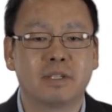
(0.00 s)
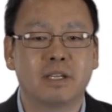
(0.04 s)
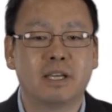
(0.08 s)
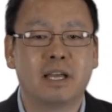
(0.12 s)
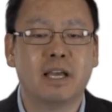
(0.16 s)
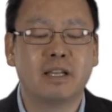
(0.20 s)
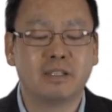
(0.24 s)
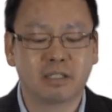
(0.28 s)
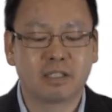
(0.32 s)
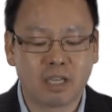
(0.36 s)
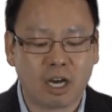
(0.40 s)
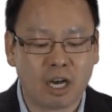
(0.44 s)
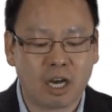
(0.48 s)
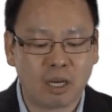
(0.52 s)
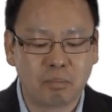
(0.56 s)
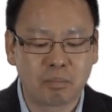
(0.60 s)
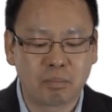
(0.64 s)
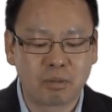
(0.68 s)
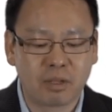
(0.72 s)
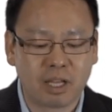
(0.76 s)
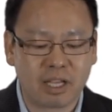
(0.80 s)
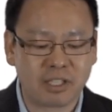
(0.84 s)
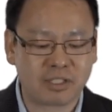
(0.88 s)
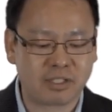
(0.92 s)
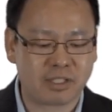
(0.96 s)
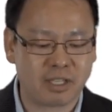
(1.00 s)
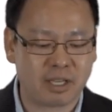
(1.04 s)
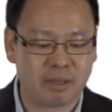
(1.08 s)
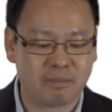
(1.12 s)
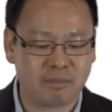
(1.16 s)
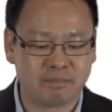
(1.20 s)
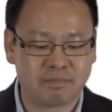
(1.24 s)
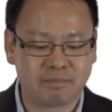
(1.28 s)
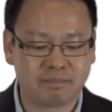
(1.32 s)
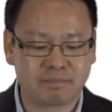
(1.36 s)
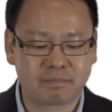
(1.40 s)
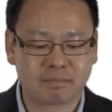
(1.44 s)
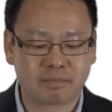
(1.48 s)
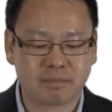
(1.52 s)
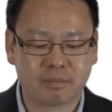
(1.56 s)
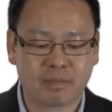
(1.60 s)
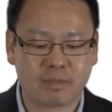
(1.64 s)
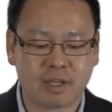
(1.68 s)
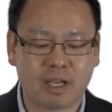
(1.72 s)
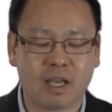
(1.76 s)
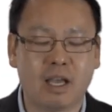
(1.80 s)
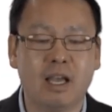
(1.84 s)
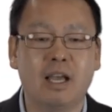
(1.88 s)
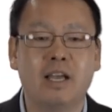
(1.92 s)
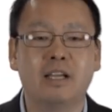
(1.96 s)
And God blessed them.
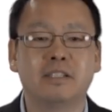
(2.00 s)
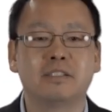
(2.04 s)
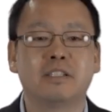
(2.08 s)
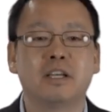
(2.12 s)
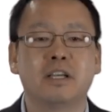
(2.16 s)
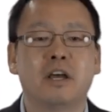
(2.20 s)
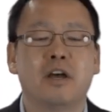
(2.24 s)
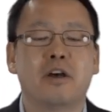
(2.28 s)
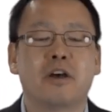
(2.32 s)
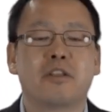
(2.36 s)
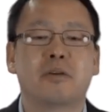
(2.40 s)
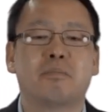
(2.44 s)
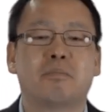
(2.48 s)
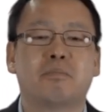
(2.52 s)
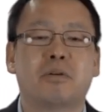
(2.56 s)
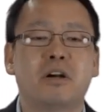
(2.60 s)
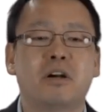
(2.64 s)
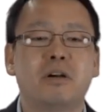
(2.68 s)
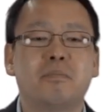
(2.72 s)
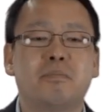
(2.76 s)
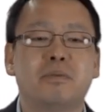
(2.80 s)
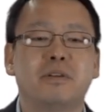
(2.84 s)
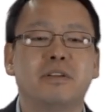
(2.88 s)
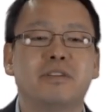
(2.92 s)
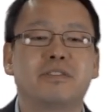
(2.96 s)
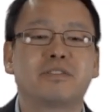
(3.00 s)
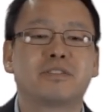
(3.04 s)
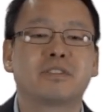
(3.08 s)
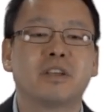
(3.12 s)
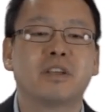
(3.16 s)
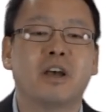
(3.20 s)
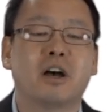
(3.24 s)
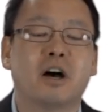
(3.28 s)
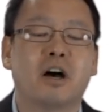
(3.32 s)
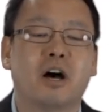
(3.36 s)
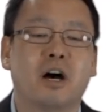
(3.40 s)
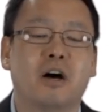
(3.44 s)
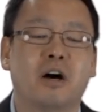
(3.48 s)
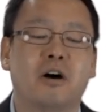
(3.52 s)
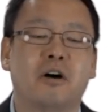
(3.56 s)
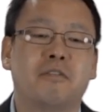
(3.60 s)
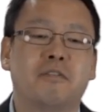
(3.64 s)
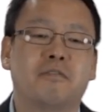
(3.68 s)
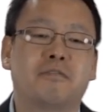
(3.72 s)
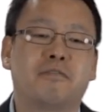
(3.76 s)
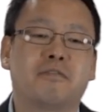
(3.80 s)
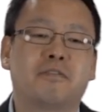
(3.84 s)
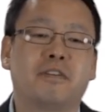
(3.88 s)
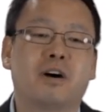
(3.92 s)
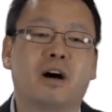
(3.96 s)
And the purpose
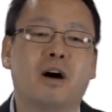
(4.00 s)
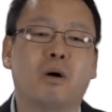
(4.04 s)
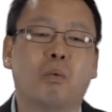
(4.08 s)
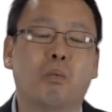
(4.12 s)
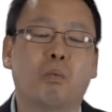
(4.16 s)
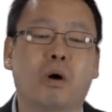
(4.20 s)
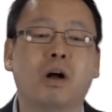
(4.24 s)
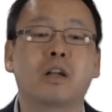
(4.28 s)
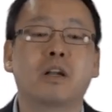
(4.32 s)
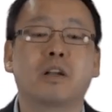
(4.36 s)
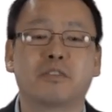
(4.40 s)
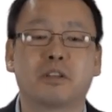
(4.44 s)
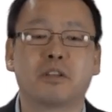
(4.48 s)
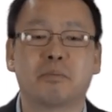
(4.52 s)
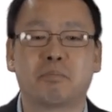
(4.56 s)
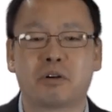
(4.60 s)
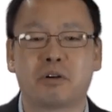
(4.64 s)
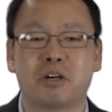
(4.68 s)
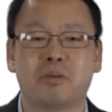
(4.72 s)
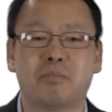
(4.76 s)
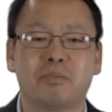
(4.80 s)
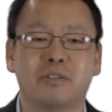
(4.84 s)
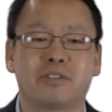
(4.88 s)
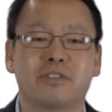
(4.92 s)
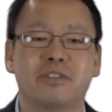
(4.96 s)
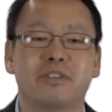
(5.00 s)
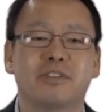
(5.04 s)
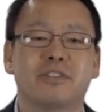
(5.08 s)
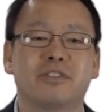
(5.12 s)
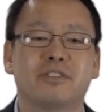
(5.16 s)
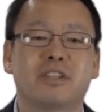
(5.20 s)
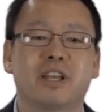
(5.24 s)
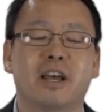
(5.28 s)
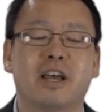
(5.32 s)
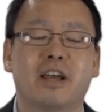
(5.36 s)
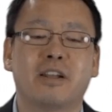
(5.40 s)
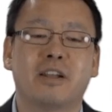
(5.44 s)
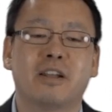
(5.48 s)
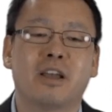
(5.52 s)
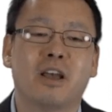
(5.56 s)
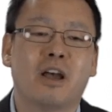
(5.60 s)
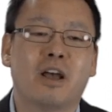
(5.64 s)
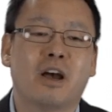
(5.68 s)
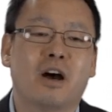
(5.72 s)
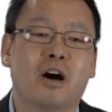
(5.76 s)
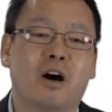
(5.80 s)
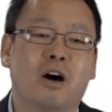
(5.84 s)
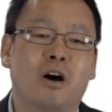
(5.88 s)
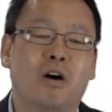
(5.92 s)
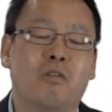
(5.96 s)
of, one of the purposes that
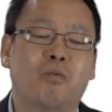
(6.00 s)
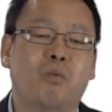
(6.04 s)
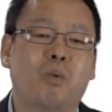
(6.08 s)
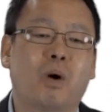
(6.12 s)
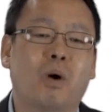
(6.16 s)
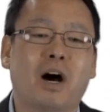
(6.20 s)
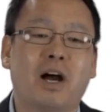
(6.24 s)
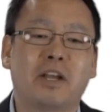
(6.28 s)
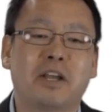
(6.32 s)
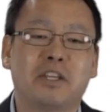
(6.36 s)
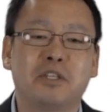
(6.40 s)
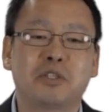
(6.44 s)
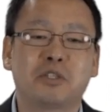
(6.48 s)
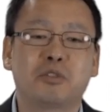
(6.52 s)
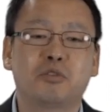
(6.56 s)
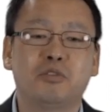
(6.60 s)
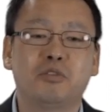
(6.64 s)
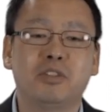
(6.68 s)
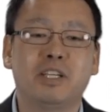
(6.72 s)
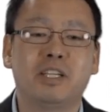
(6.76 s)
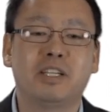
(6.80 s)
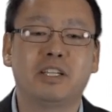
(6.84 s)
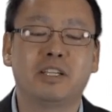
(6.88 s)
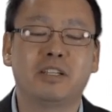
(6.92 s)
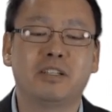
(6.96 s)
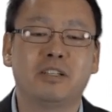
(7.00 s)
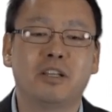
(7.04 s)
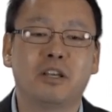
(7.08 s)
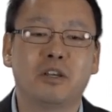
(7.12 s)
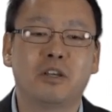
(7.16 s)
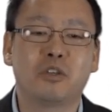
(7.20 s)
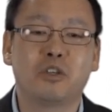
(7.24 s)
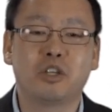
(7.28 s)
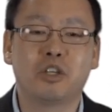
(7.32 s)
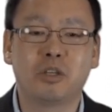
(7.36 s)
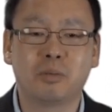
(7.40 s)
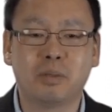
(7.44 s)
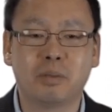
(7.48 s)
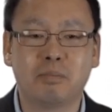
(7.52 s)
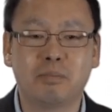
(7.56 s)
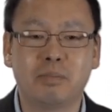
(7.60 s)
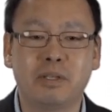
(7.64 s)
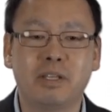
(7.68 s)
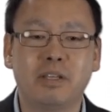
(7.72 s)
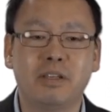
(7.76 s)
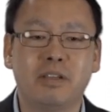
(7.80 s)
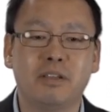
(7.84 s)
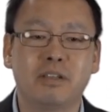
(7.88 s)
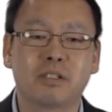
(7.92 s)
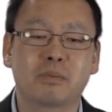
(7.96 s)
of why He created human
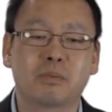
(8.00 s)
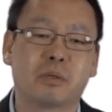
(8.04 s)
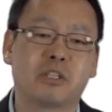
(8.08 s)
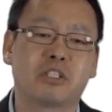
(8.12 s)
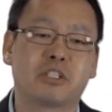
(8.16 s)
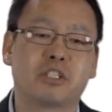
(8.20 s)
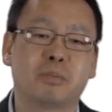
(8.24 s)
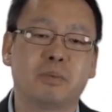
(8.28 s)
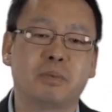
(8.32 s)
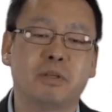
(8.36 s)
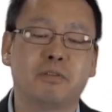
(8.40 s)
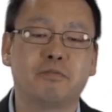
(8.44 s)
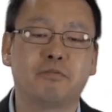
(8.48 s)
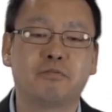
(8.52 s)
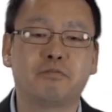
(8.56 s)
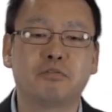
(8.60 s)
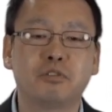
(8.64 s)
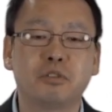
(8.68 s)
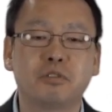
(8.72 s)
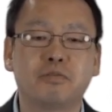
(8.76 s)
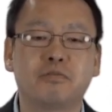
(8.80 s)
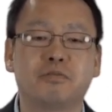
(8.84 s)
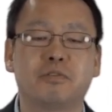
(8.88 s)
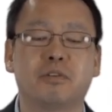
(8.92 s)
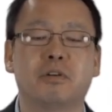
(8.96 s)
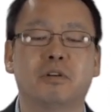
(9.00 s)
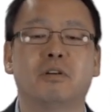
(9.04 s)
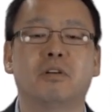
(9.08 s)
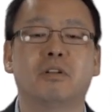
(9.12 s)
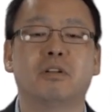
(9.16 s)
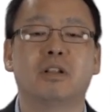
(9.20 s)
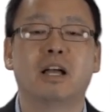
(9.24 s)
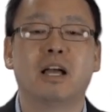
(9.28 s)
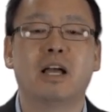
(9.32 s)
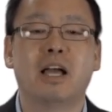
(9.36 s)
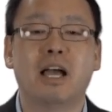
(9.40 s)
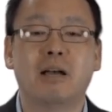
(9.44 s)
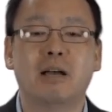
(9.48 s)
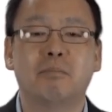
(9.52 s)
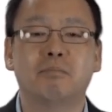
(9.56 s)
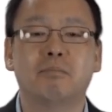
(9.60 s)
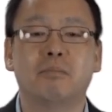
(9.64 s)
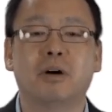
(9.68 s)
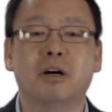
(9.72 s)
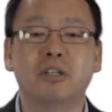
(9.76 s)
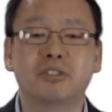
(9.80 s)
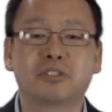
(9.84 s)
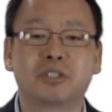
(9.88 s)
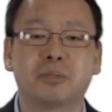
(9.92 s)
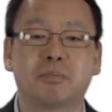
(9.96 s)
beings was to be fruitful and
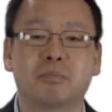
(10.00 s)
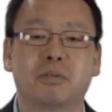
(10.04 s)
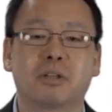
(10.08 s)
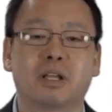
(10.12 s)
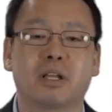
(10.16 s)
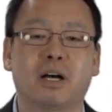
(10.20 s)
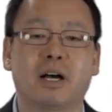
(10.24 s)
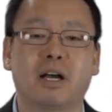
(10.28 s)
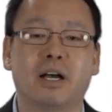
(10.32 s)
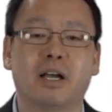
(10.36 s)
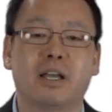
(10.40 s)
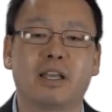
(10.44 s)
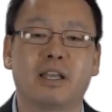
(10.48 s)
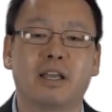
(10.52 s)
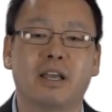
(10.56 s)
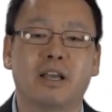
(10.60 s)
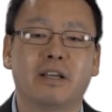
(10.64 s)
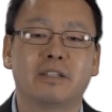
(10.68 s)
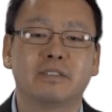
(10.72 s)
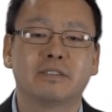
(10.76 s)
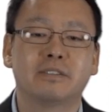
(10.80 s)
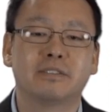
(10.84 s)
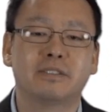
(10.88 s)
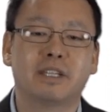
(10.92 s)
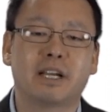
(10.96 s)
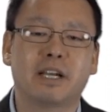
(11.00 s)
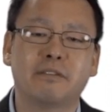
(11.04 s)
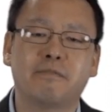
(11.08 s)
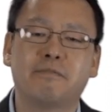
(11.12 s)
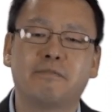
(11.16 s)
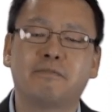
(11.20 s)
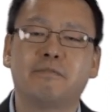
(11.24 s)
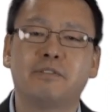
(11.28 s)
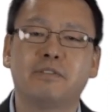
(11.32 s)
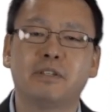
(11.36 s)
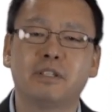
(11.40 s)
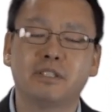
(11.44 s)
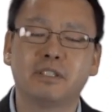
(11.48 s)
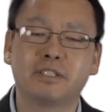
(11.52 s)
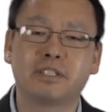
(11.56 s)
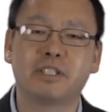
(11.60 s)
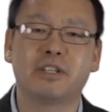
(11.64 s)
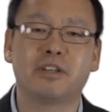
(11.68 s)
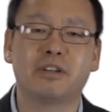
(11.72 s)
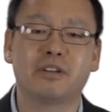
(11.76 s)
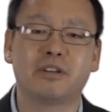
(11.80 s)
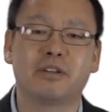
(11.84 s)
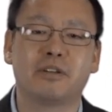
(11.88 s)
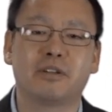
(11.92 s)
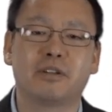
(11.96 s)
multiply and fill
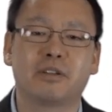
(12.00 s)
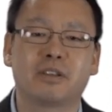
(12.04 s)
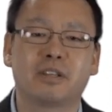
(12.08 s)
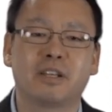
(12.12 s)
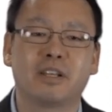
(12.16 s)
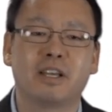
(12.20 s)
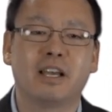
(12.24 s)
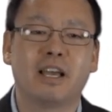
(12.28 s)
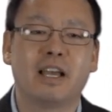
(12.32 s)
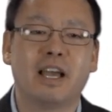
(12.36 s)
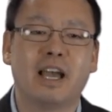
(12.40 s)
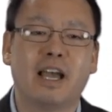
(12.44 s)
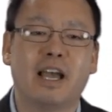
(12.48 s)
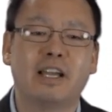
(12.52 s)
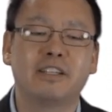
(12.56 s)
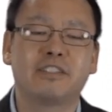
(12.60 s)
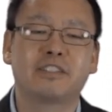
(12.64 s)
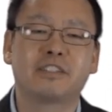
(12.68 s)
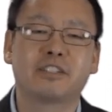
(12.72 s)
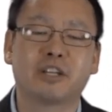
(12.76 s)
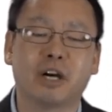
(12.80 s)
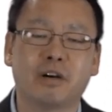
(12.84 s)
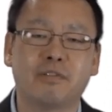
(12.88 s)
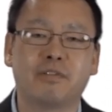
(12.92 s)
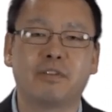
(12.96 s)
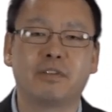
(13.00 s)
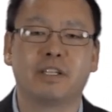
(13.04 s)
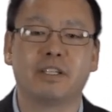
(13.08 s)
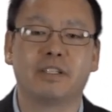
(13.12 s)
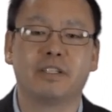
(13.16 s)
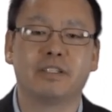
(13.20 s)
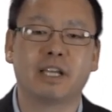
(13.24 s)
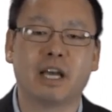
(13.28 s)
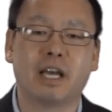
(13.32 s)
the earth and govern it.